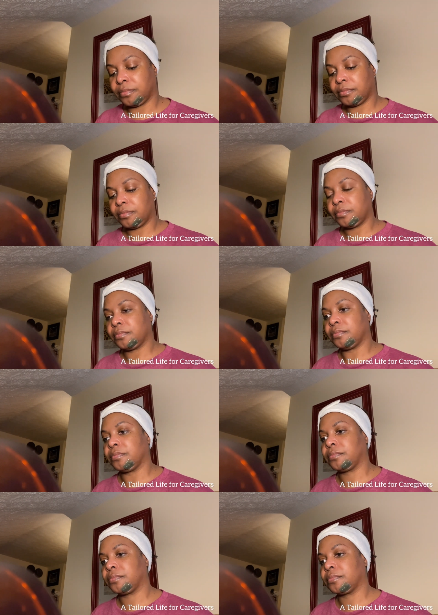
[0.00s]

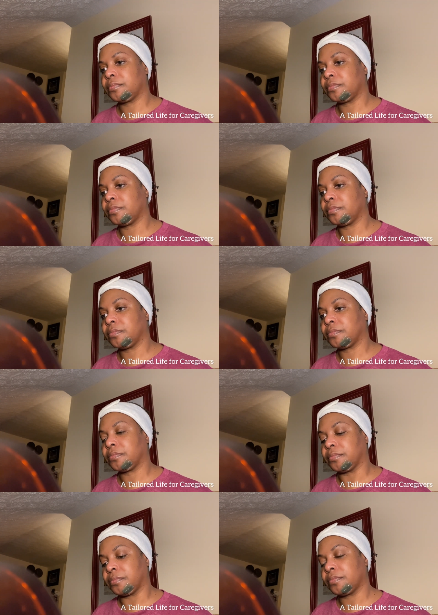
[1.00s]

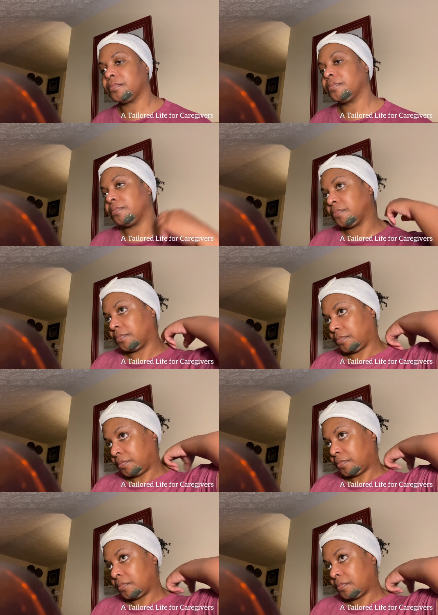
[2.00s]
(silence)